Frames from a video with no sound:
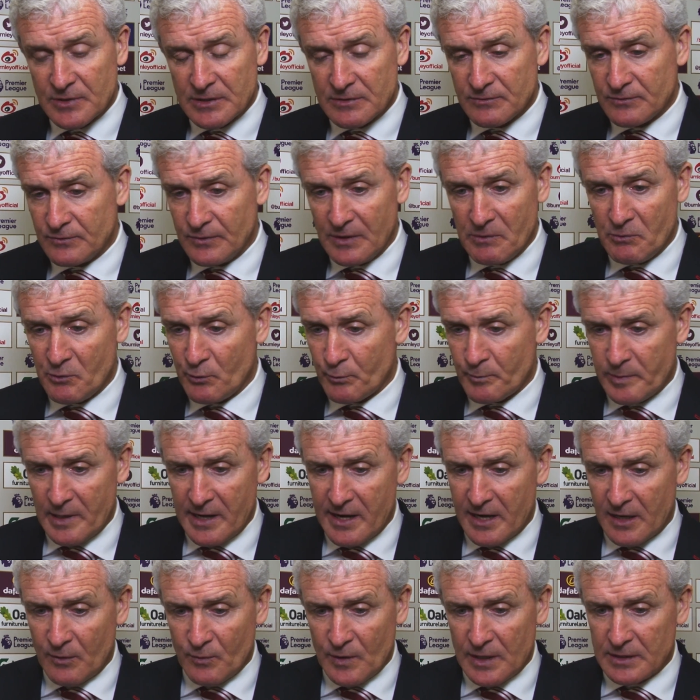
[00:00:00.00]
We were
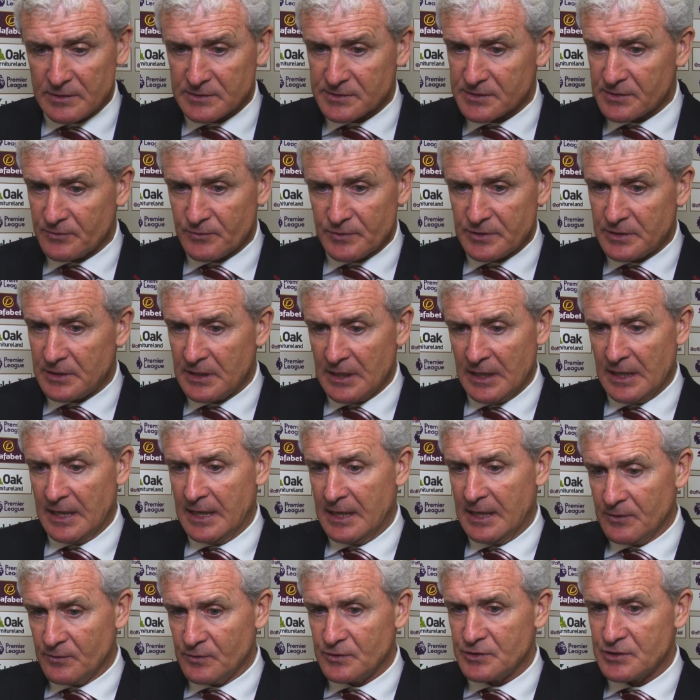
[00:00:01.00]
playing well, so we
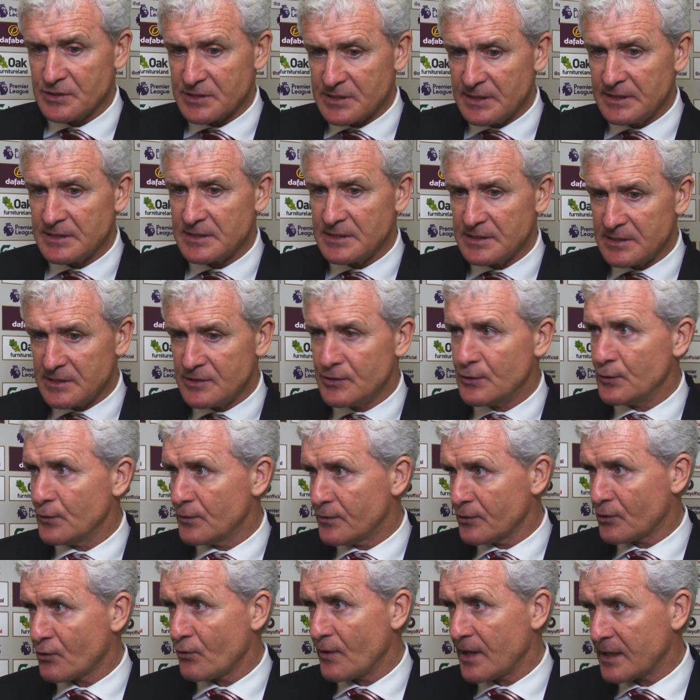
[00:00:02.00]
just needed to
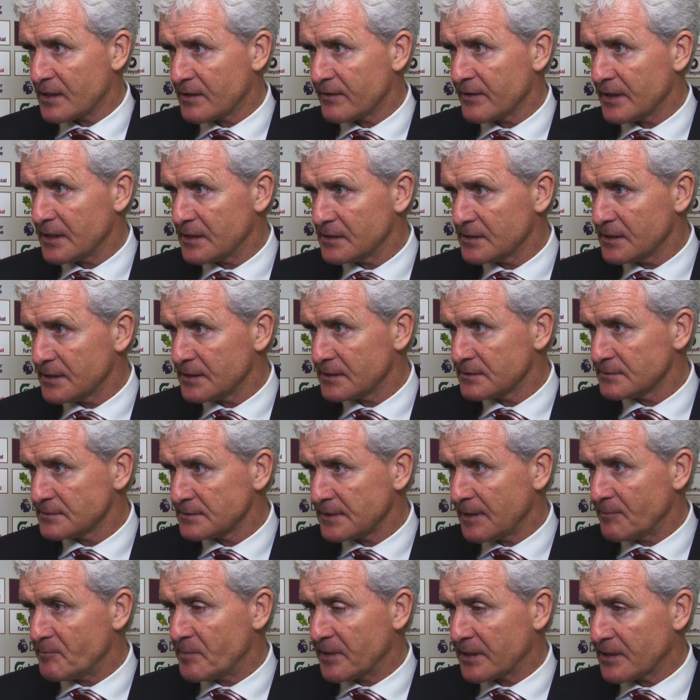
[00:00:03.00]
do the correct thing
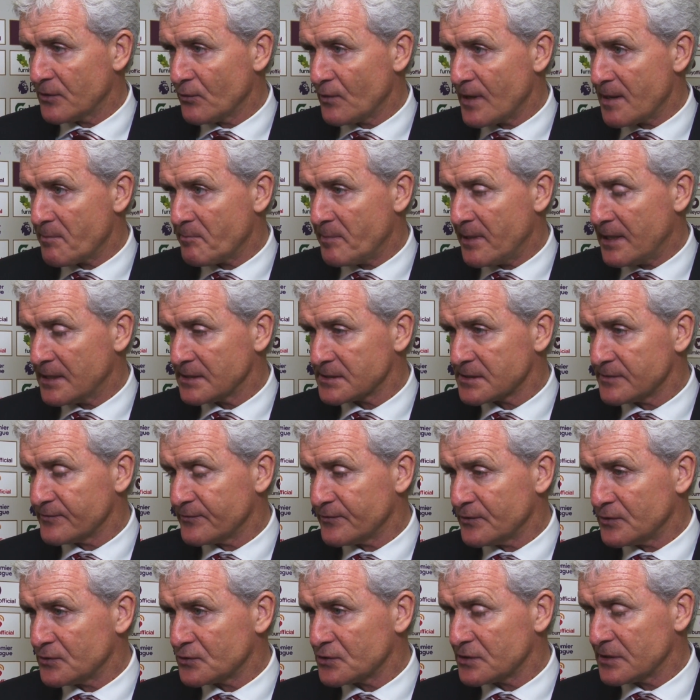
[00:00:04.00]
and pick the right pass.
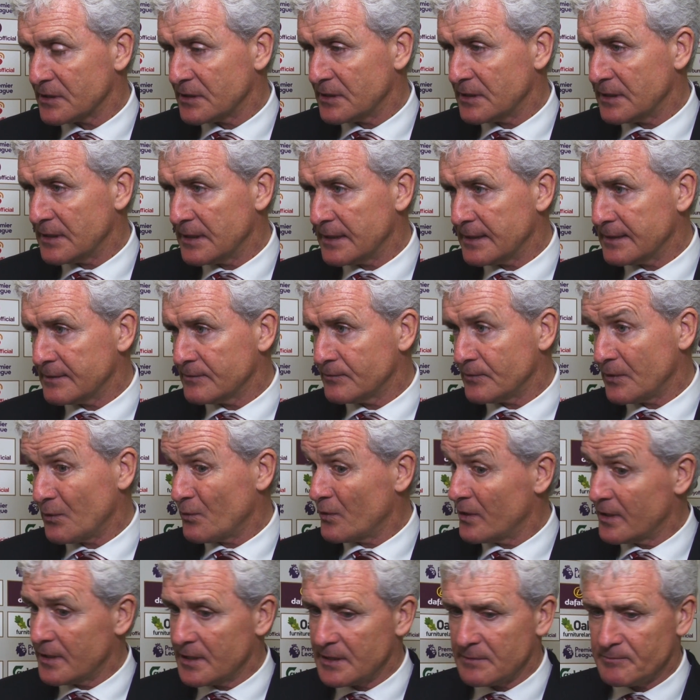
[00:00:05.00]
Unfortunately, we
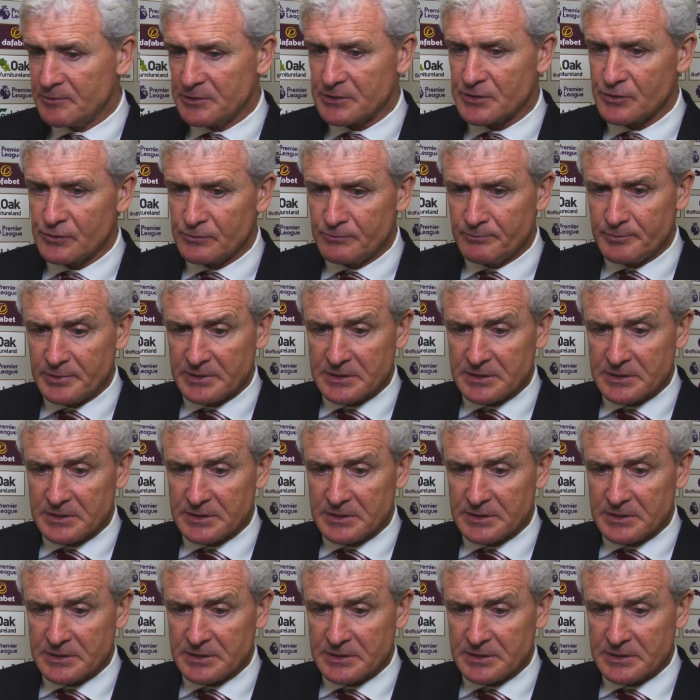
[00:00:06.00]
weren't able to.